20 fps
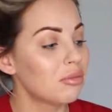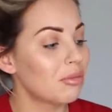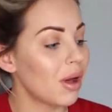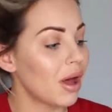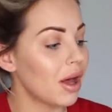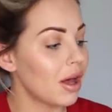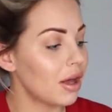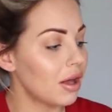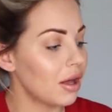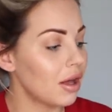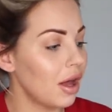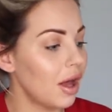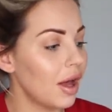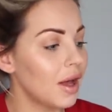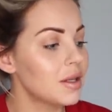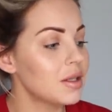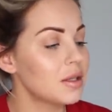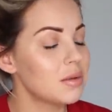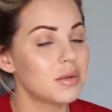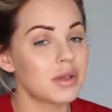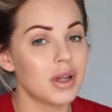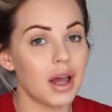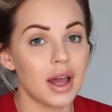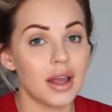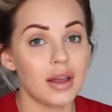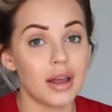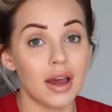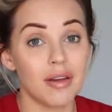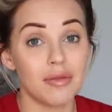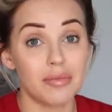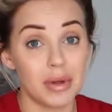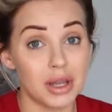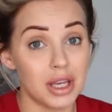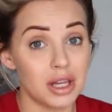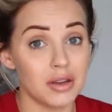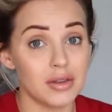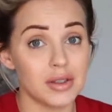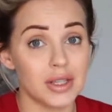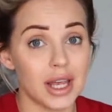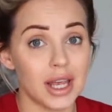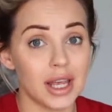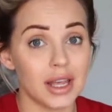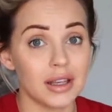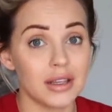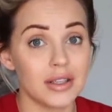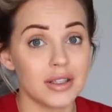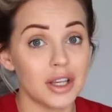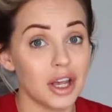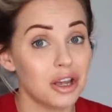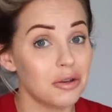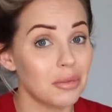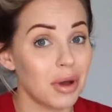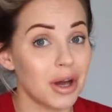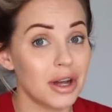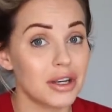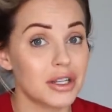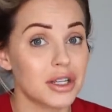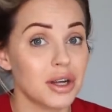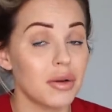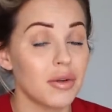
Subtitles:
but items I have been using so much.